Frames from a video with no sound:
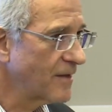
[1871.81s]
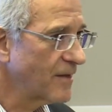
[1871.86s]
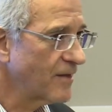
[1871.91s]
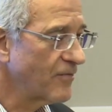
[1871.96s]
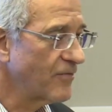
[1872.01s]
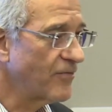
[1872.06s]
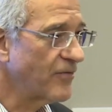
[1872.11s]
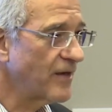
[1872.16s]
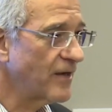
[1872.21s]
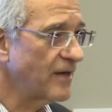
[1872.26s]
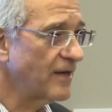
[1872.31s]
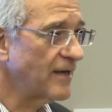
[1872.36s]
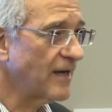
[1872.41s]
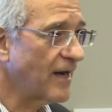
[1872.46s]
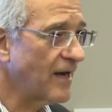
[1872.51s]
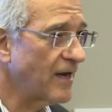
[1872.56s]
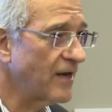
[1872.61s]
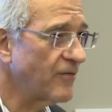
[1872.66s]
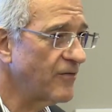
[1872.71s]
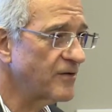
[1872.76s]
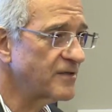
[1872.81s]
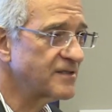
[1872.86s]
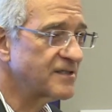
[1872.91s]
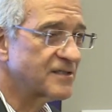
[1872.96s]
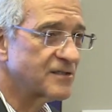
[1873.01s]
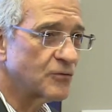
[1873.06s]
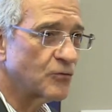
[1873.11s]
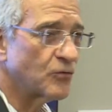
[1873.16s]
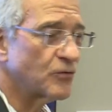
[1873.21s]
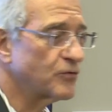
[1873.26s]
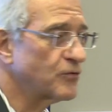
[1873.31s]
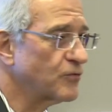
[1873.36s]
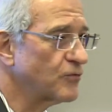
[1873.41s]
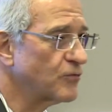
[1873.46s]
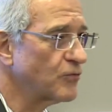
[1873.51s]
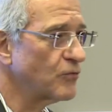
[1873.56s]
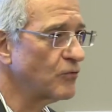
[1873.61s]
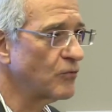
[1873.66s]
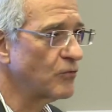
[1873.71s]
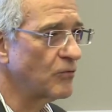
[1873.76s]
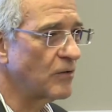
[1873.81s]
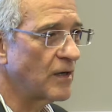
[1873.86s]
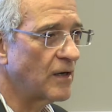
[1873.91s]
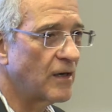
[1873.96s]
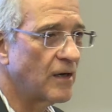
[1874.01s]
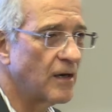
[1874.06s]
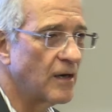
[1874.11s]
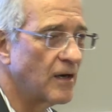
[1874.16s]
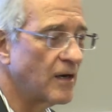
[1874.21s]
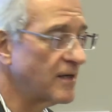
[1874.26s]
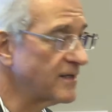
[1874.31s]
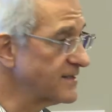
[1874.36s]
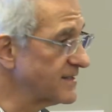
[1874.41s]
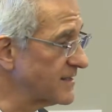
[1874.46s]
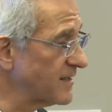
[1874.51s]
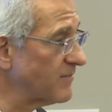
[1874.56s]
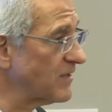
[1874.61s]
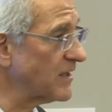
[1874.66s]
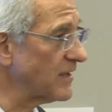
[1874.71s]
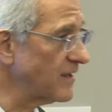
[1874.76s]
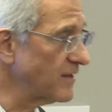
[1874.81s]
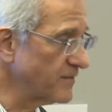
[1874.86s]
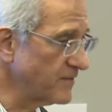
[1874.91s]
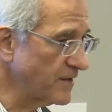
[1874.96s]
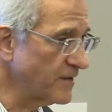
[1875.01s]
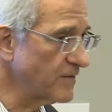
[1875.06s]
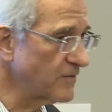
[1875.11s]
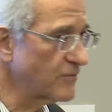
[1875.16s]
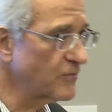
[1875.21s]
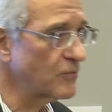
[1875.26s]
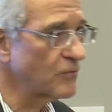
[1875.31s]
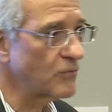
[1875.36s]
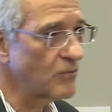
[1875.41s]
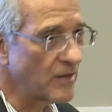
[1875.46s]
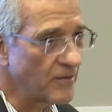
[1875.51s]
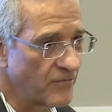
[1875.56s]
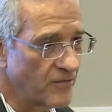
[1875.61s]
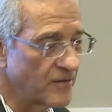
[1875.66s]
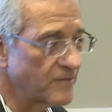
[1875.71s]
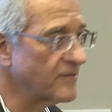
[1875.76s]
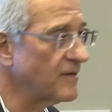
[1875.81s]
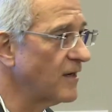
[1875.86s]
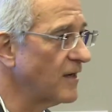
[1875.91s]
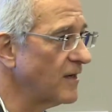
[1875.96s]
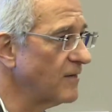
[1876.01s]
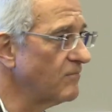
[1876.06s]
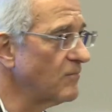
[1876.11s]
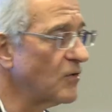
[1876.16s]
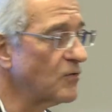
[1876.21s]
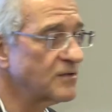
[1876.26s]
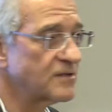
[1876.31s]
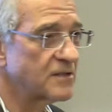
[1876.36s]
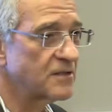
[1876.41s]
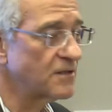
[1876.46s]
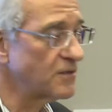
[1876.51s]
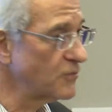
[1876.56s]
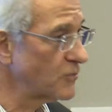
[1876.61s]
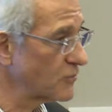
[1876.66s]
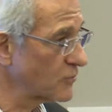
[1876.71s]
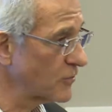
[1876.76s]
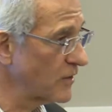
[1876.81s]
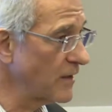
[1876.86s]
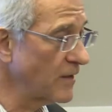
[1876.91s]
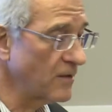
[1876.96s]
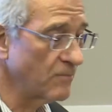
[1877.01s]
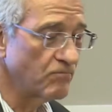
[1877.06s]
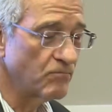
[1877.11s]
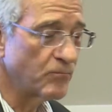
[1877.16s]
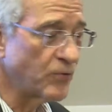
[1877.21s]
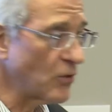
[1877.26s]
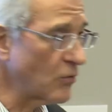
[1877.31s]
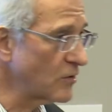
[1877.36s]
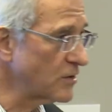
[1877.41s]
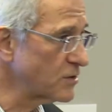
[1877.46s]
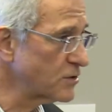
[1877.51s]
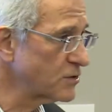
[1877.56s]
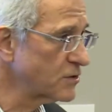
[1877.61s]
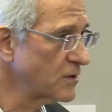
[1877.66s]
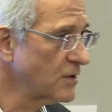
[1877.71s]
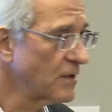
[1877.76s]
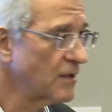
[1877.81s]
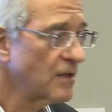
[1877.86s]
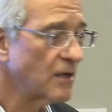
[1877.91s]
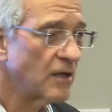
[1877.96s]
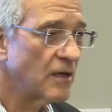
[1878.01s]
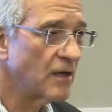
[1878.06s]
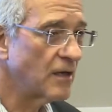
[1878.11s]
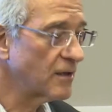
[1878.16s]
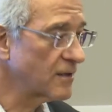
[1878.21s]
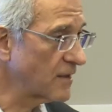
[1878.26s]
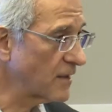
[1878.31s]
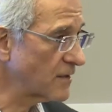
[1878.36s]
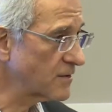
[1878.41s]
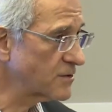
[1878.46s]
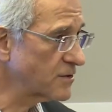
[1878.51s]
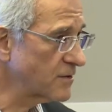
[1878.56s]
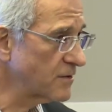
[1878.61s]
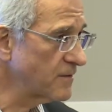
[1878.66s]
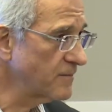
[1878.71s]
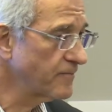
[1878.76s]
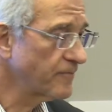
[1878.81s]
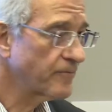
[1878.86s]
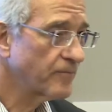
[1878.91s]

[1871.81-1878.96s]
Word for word: They either sought to uh, assimilate into, at the time, mostly Ukra um, Polish uh, culture,